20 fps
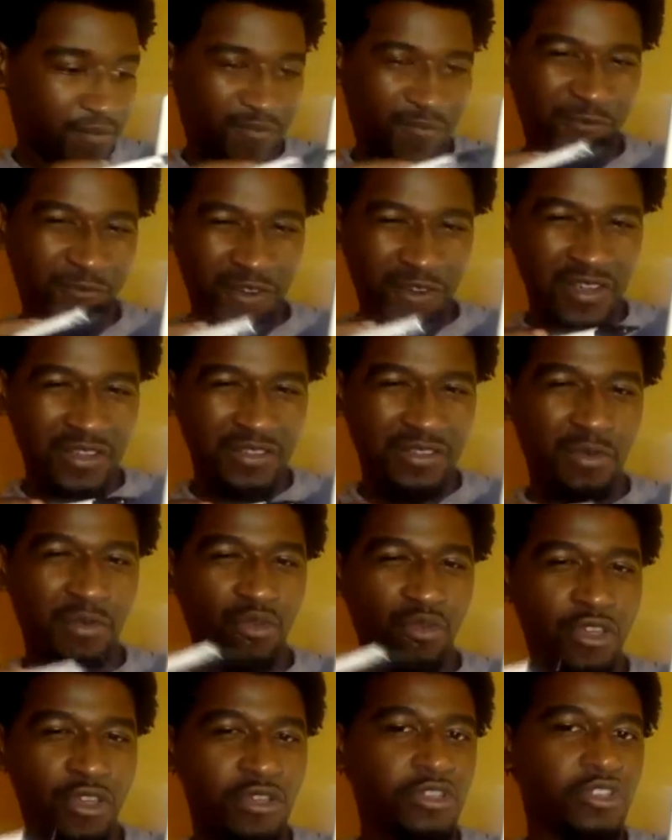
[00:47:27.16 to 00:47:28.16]
the more
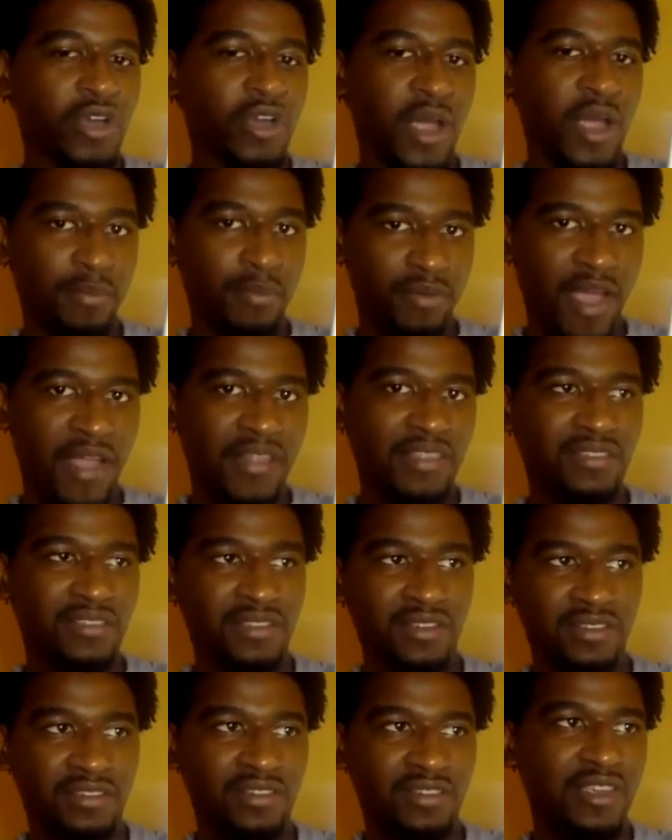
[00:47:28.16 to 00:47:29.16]
you try practicing
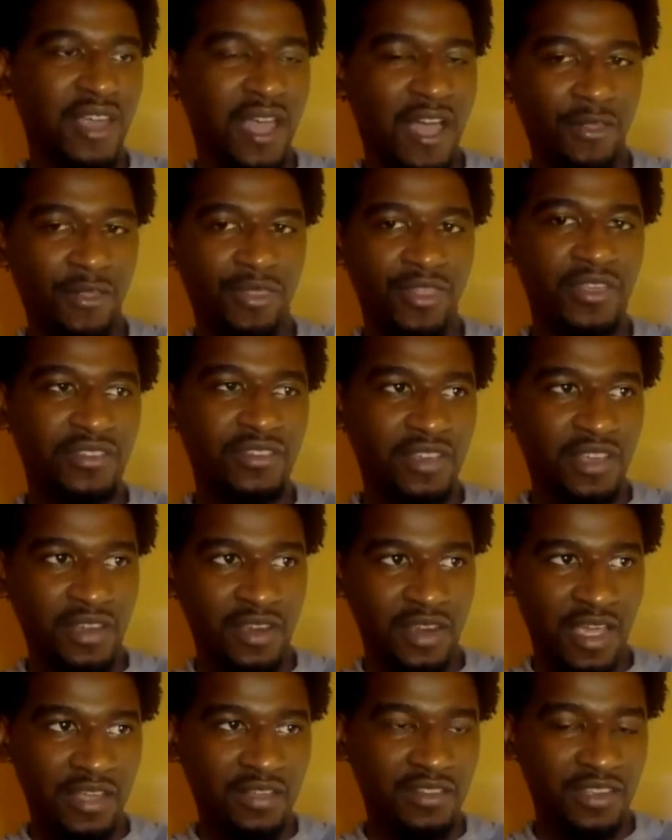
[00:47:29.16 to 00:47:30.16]
to see how things
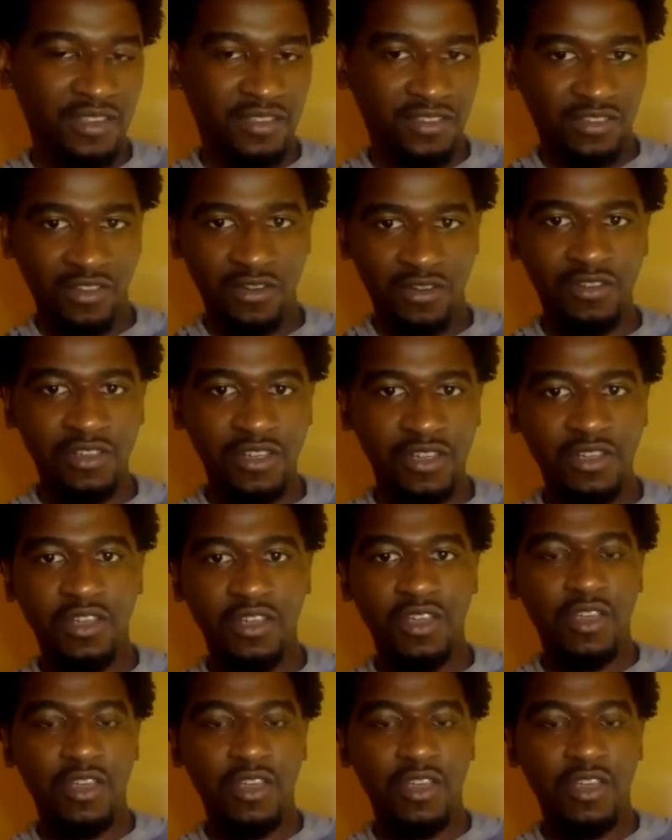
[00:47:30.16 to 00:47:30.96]
connect externally,